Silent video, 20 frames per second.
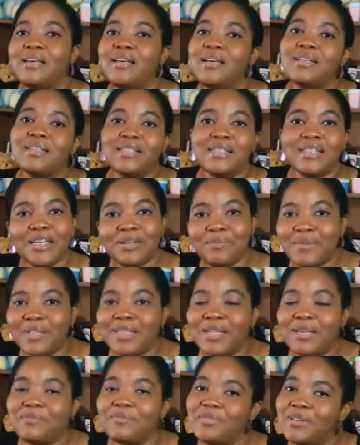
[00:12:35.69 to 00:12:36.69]
Sing with
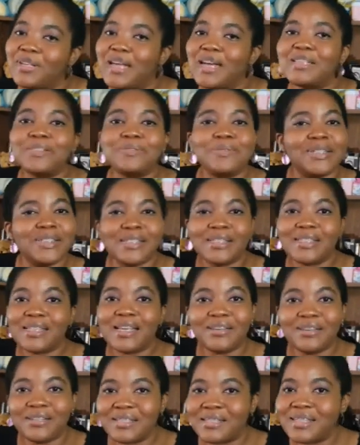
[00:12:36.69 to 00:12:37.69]
them for that 20
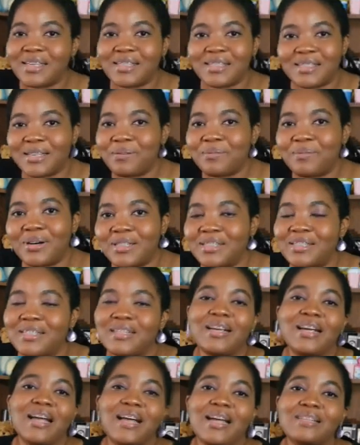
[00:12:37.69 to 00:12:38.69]
seconds as they wash their
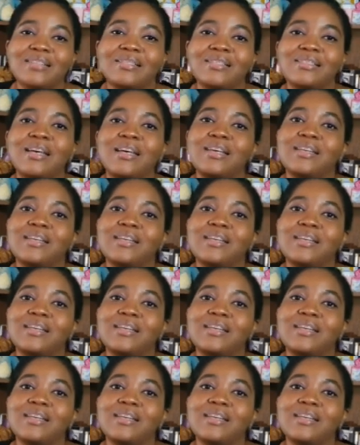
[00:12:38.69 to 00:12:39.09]
hands.